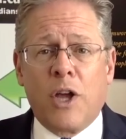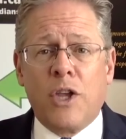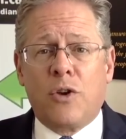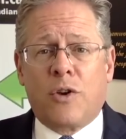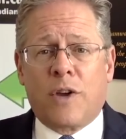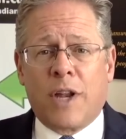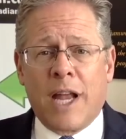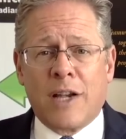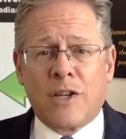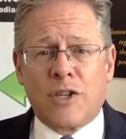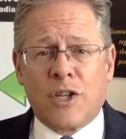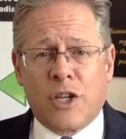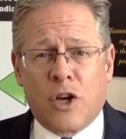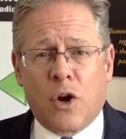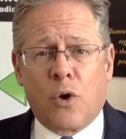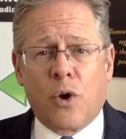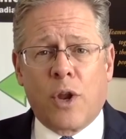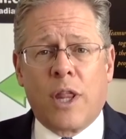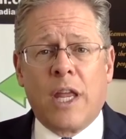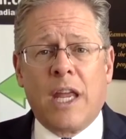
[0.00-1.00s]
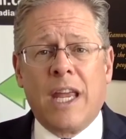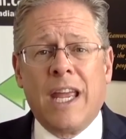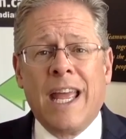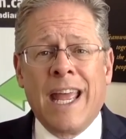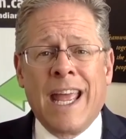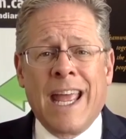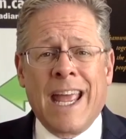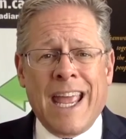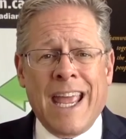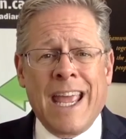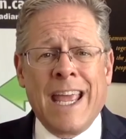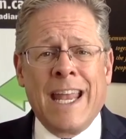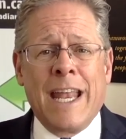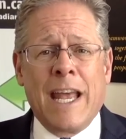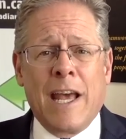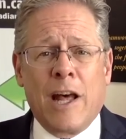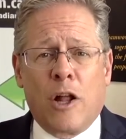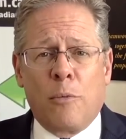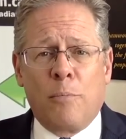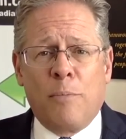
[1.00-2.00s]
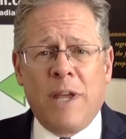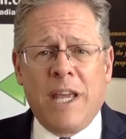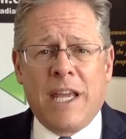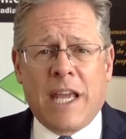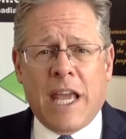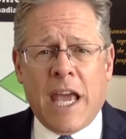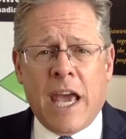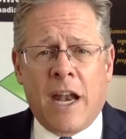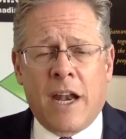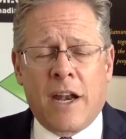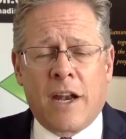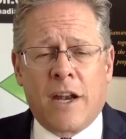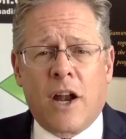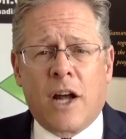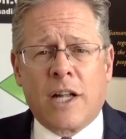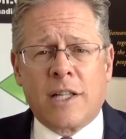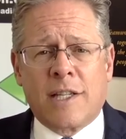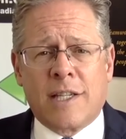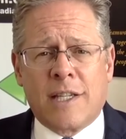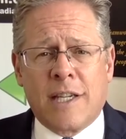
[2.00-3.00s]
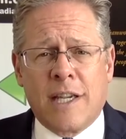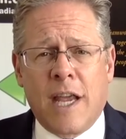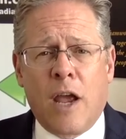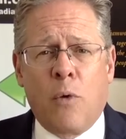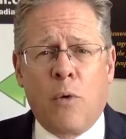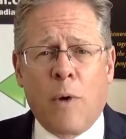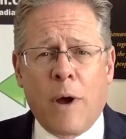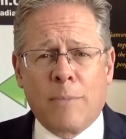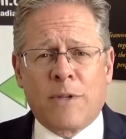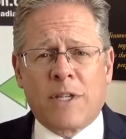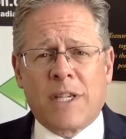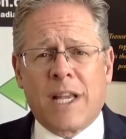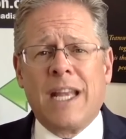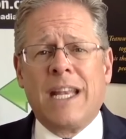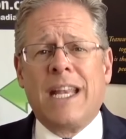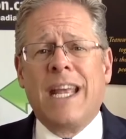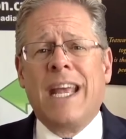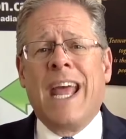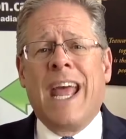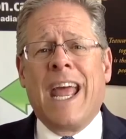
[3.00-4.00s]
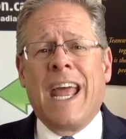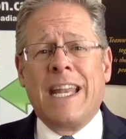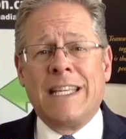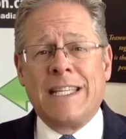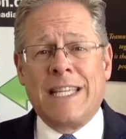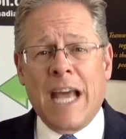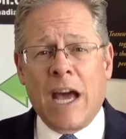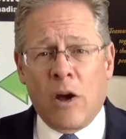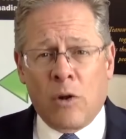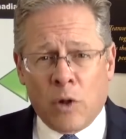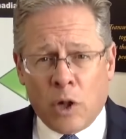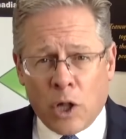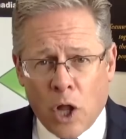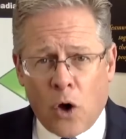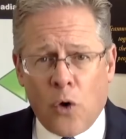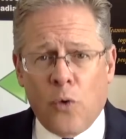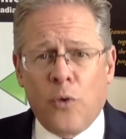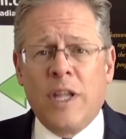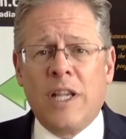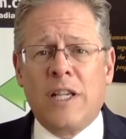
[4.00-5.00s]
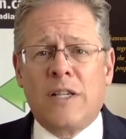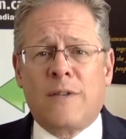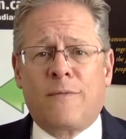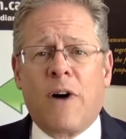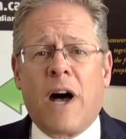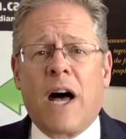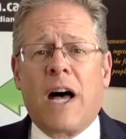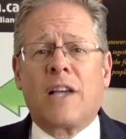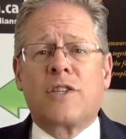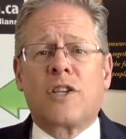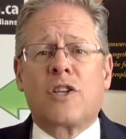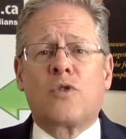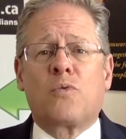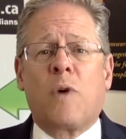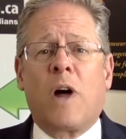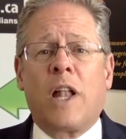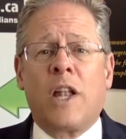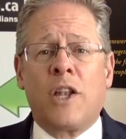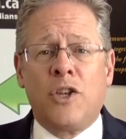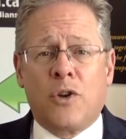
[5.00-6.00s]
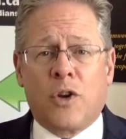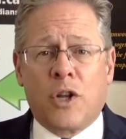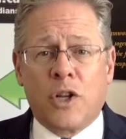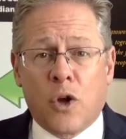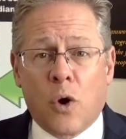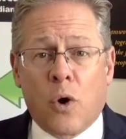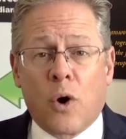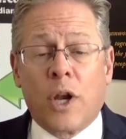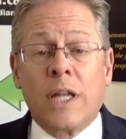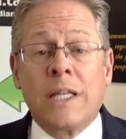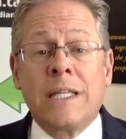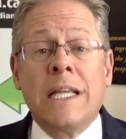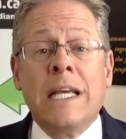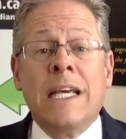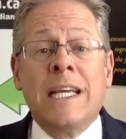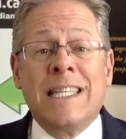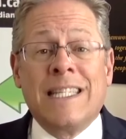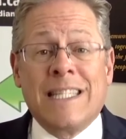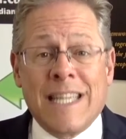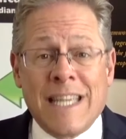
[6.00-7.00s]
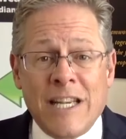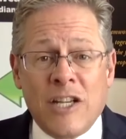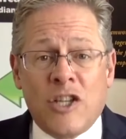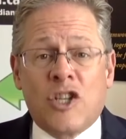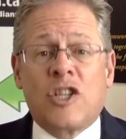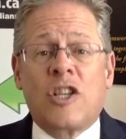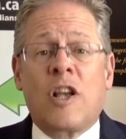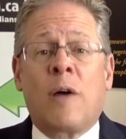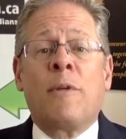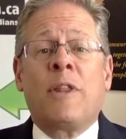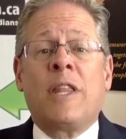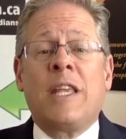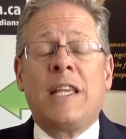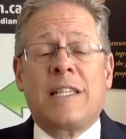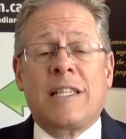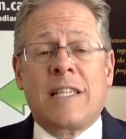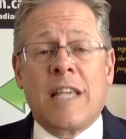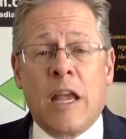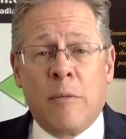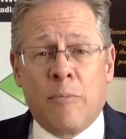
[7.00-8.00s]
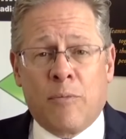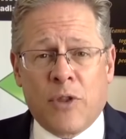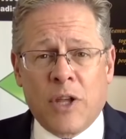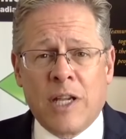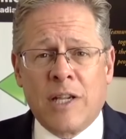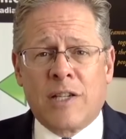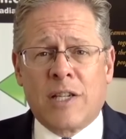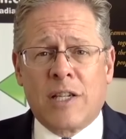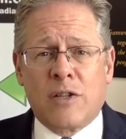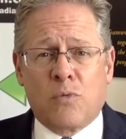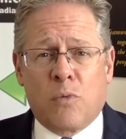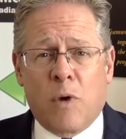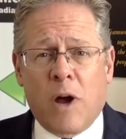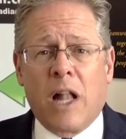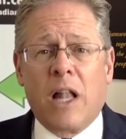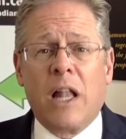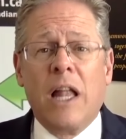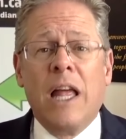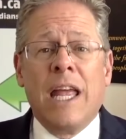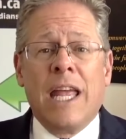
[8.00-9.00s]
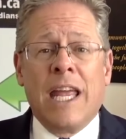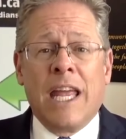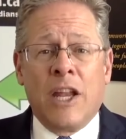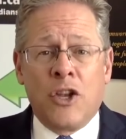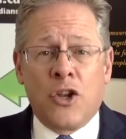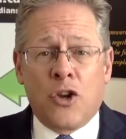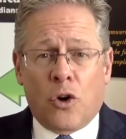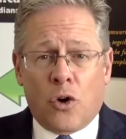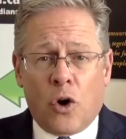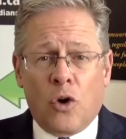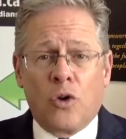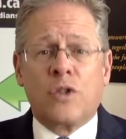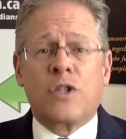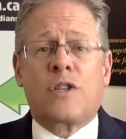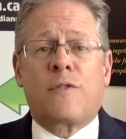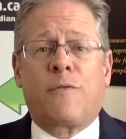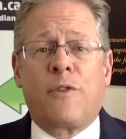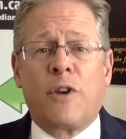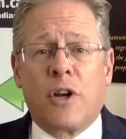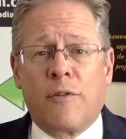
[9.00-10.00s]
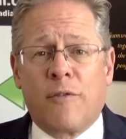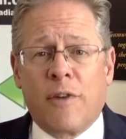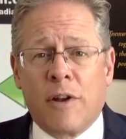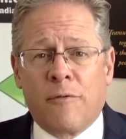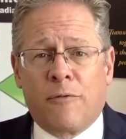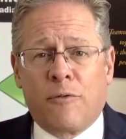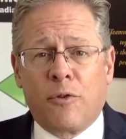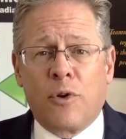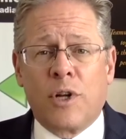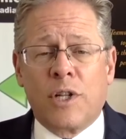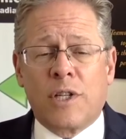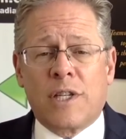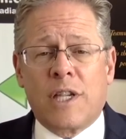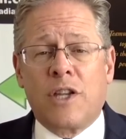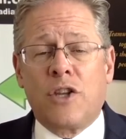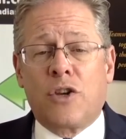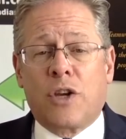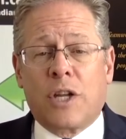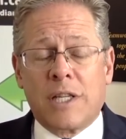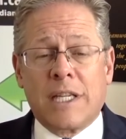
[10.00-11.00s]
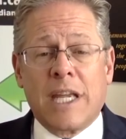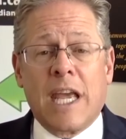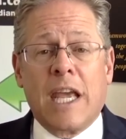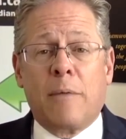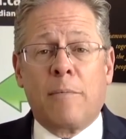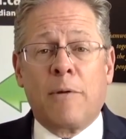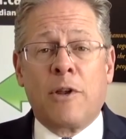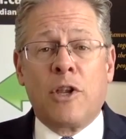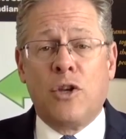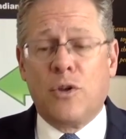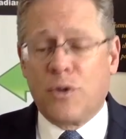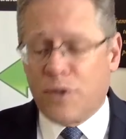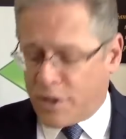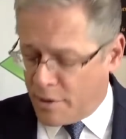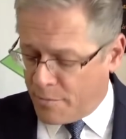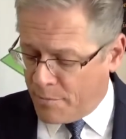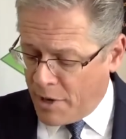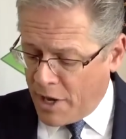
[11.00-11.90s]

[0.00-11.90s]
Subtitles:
You can actually go to the NLBCanada.ca website and download these files as well, and you can go out and teach some of these same things as well in your own sphere of influence, and you can take them and use them.